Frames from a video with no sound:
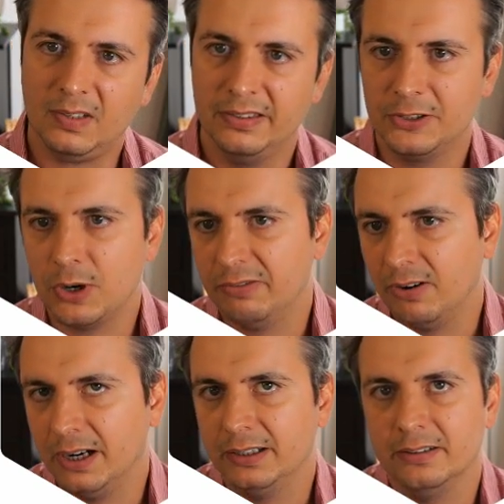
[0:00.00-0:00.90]
They try to
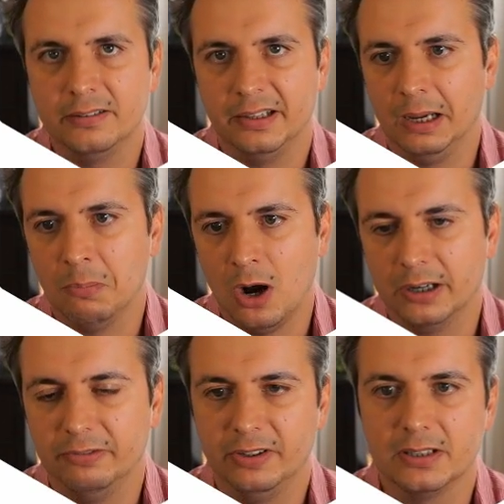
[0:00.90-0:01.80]
find their
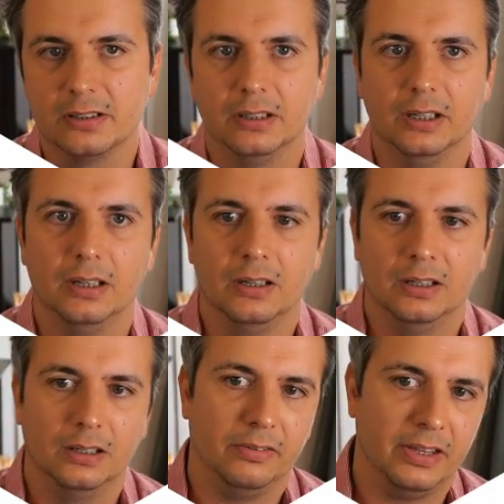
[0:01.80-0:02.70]
market fit.
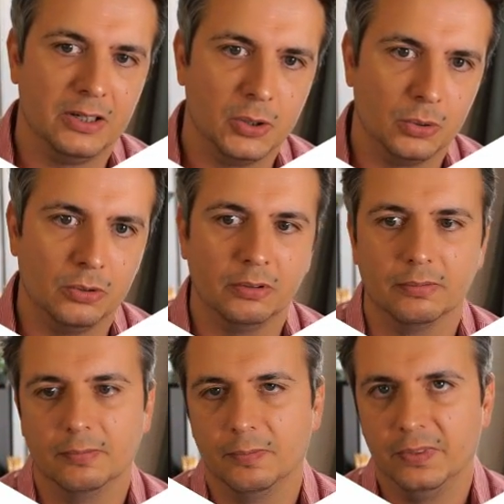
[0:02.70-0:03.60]
If they do,
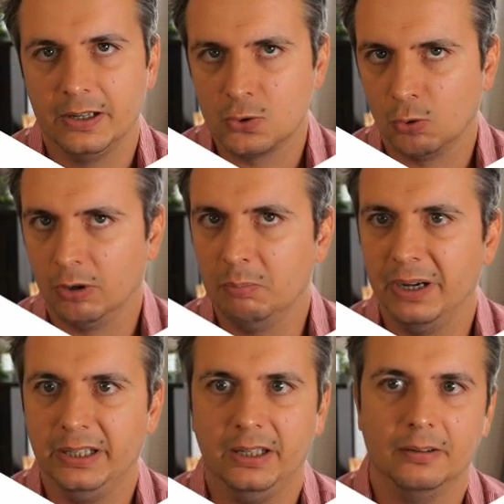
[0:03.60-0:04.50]
they draw on
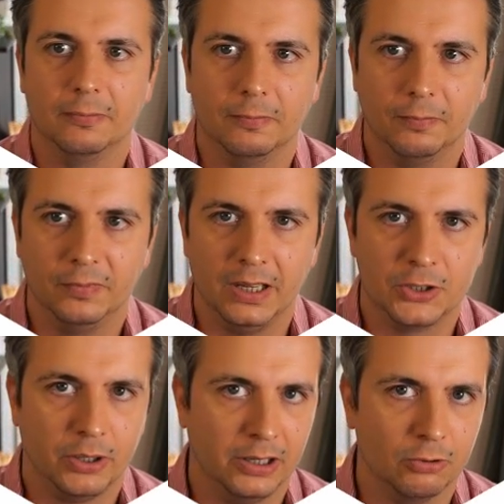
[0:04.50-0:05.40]
money. They
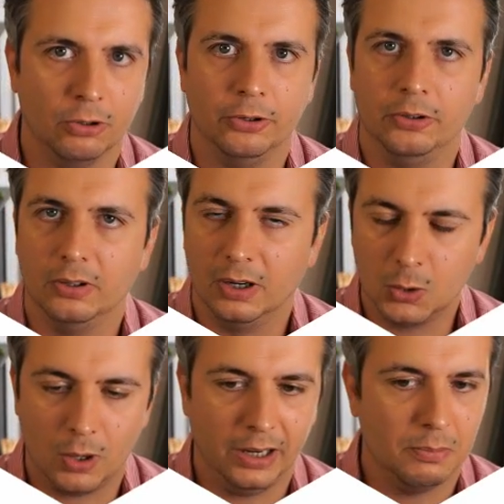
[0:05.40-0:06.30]
try to grow,
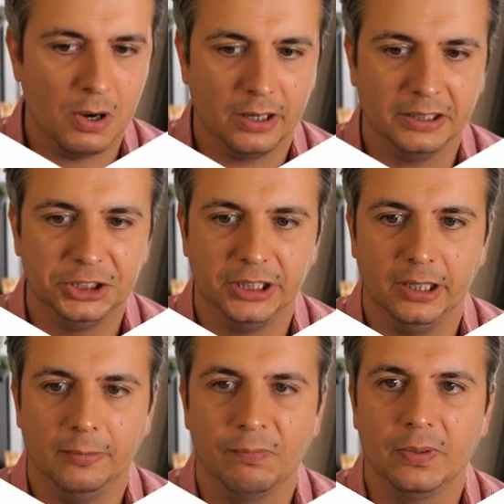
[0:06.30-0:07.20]
acquire market
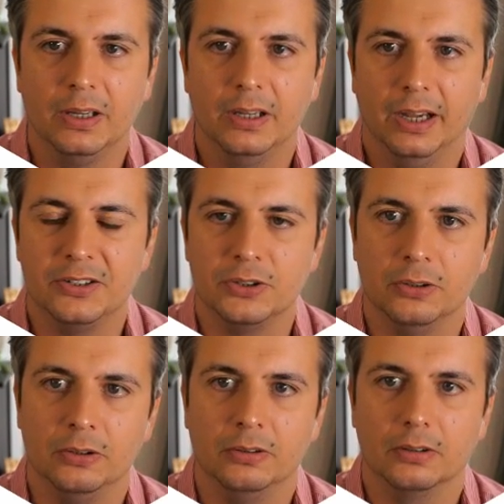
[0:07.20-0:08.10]
share. And
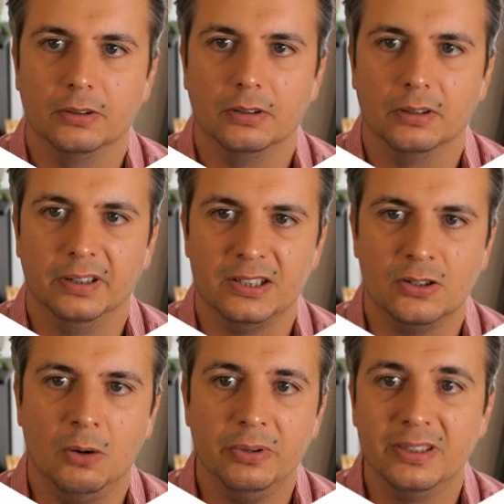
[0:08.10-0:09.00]
so they
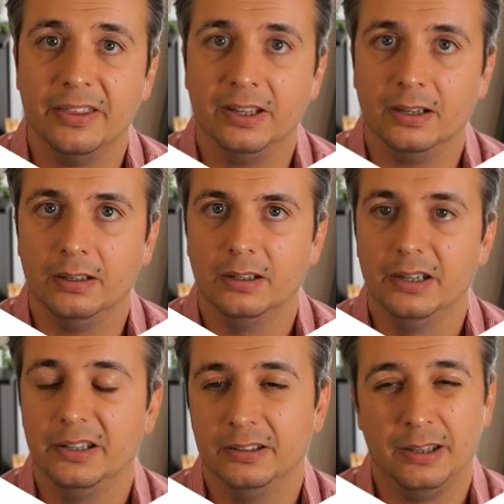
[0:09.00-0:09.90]
start with nothing,
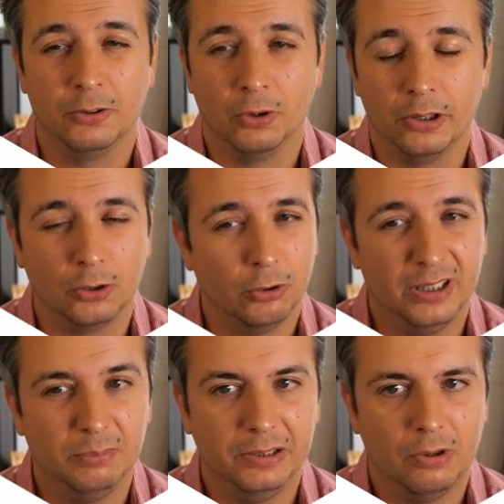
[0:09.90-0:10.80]
then they grow
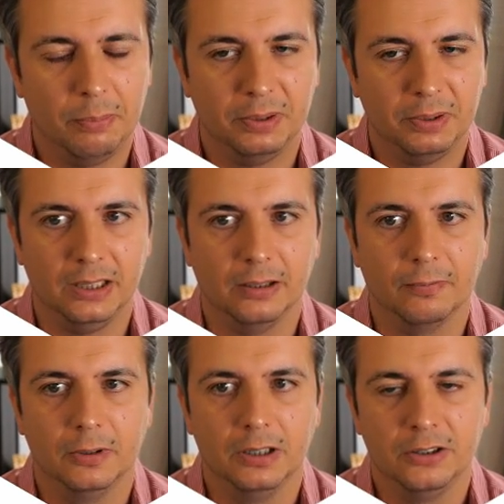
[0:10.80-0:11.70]
incredibly rapidly,
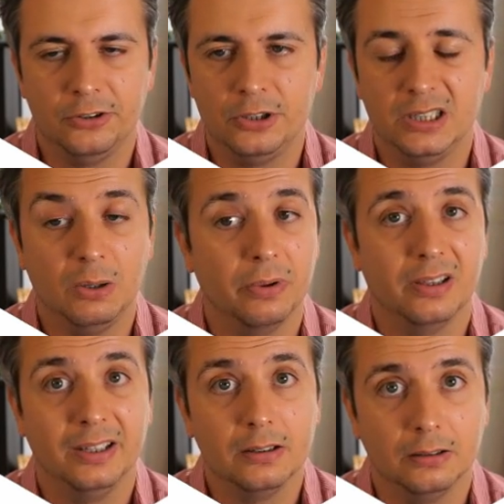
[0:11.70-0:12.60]
usually with
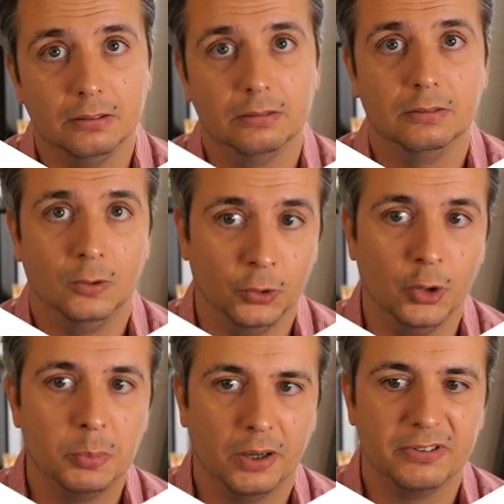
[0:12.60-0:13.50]
little or no
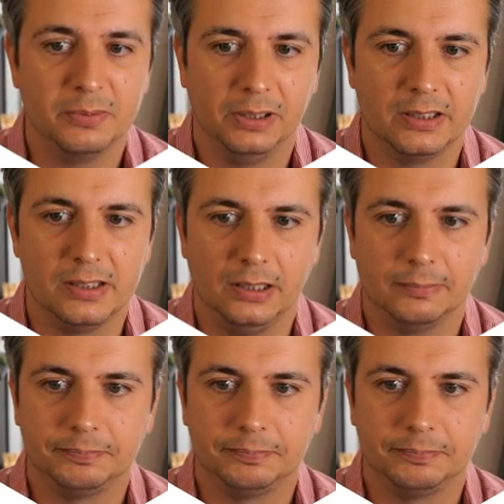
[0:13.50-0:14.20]
profitability.